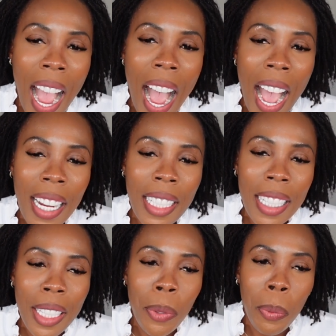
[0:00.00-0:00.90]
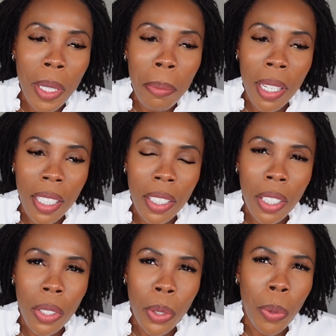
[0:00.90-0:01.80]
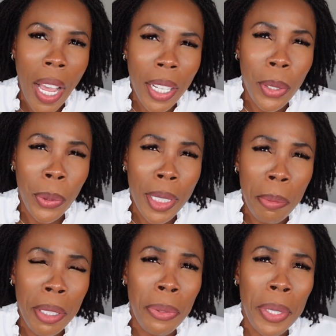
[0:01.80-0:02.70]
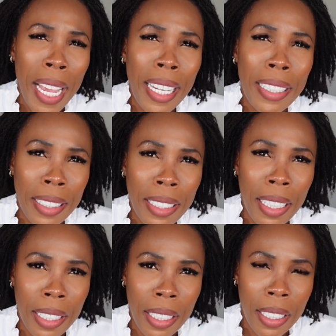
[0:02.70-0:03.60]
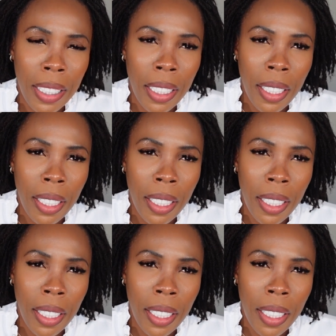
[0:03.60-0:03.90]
I need women to actually be realistic.